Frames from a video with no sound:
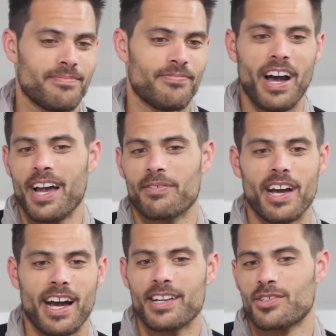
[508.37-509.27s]
5
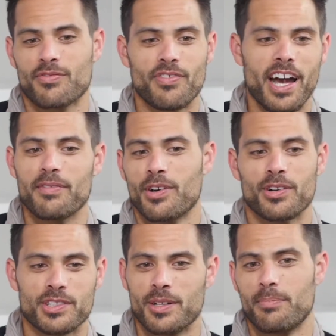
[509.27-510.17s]
guys or 5
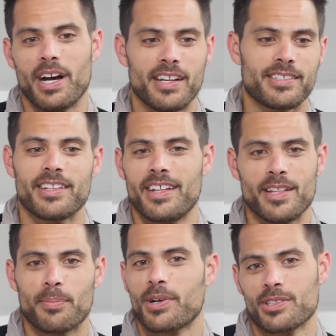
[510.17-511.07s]
girls in a bus, and then
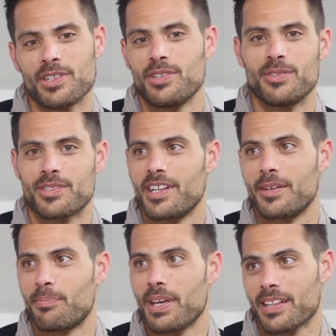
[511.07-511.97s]
the person who's going to
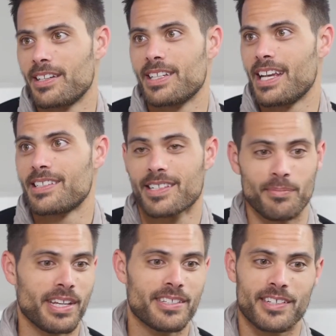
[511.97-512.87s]
pick the dates can
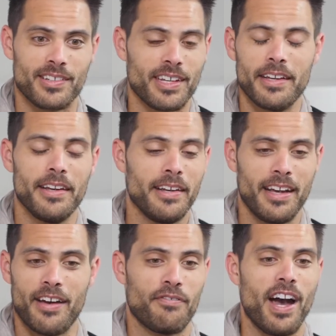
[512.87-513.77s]
basically
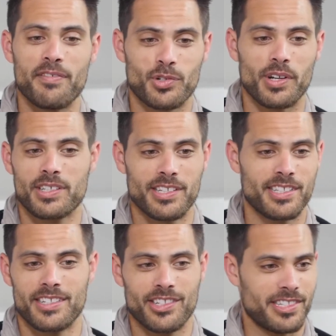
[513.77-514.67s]
have 5 choices
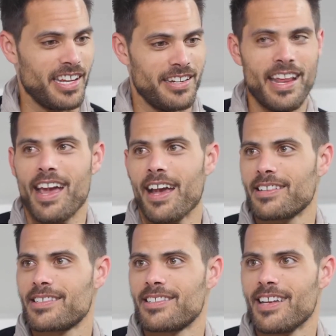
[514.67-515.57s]
and just say
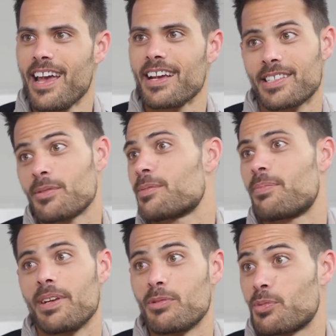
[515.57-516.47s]
next, next. It was
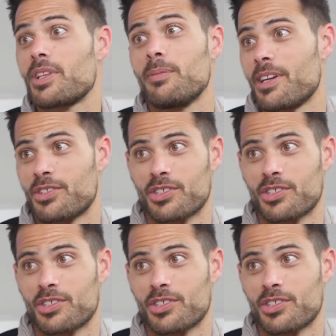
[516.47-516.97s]
a really big